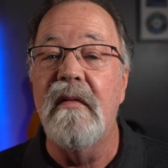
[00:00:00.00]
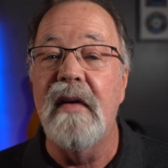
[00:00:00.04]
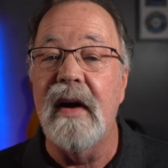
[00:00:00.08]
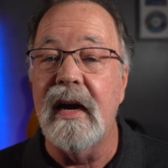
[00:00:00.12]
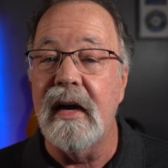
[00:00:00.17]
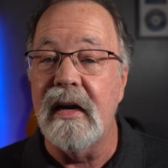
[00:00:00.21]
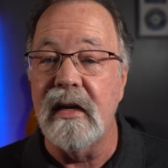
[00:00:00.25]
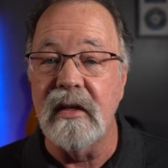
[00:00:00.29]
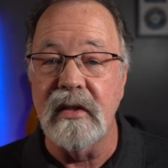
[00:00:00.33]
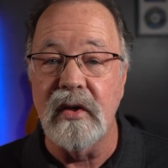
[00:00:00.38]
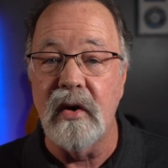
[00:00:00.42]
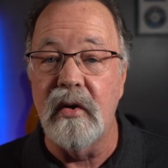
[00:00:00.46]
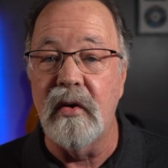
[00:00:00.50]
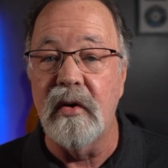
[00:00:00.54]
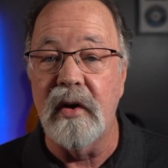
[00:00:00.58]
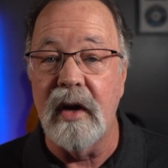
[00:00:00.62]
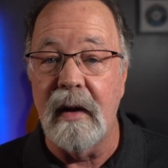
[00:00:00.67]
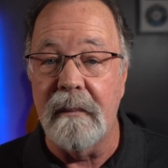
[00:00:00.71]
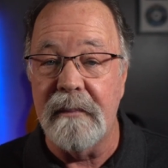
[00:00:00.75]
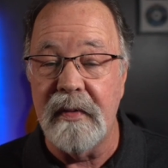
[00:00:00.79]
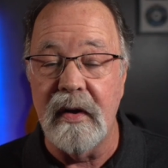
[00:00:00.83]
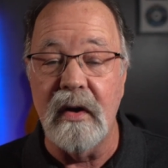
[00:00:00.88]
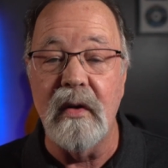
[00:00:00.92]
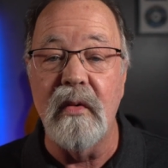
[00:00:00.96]
values hold
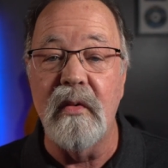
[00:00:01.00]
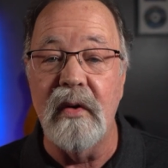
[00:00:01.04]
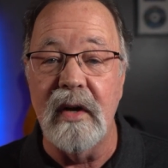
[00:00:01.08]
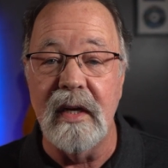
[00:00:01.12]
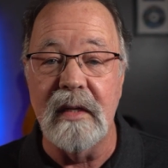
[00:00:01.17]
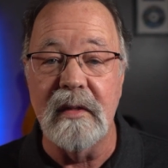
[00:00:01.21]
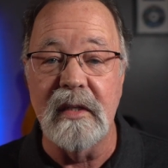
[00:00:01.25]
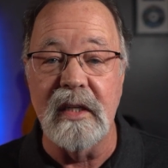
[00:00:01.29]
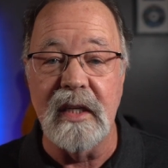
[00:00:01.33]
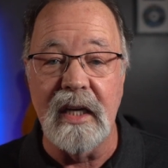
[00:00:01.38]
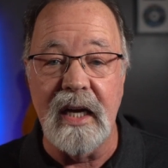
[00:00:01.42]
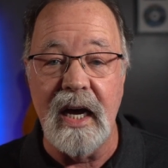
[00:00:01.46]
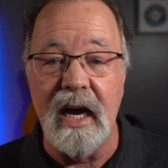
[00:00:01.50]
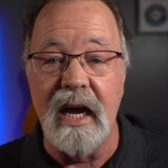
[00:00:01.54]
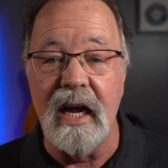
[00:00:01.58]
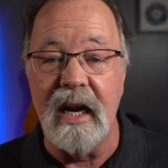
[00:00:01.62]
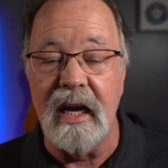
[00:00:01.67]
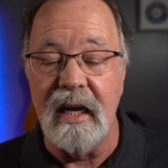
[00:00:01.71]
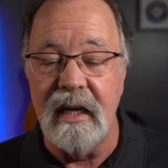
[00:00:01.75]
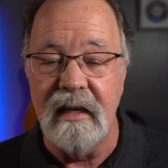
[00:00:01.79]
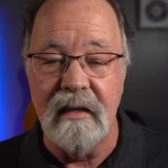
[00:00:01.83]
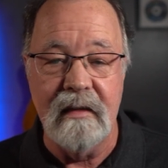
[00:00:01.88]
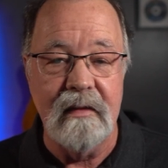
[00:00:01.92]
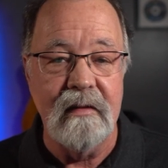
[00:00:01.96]
up there in Williamson
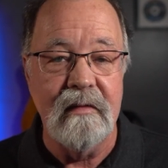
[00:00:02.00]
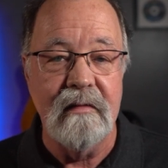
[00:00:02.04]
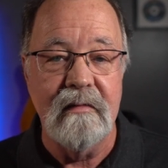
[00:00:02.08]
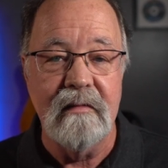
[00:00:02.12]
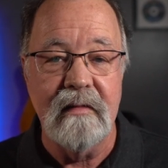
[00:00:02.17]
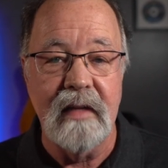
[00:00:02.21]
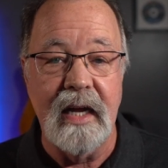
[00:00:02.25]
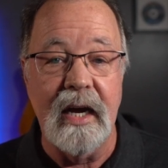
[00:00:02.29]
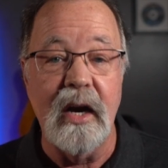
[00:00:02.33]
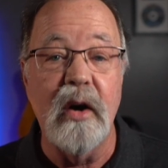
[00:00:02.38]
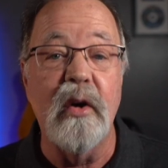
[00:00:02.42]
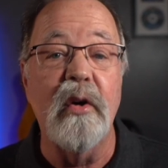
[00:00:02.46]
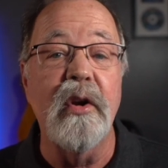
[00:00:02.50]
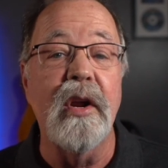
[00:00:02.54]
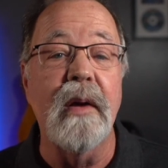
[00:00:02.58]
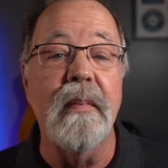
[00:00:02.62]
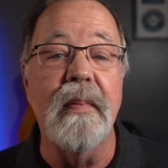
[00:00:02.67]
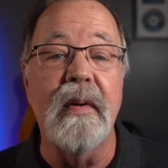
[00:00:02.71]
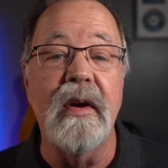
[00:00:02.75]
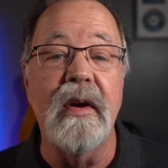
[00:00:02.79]
County? They hold up